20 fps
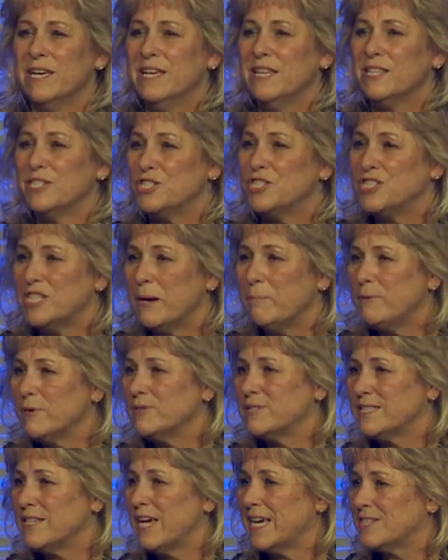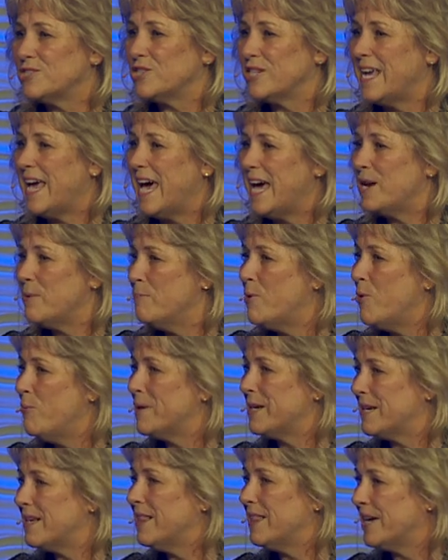the shepherds actually had a
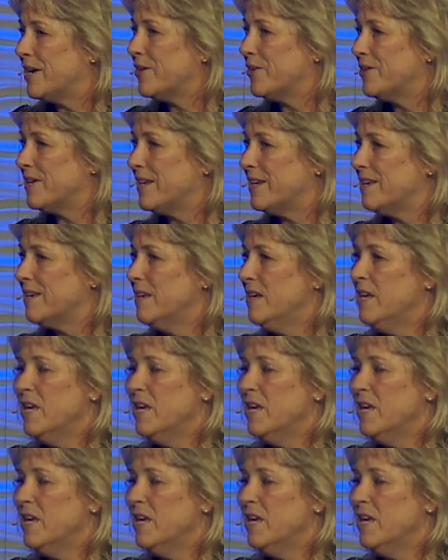moment of clarity.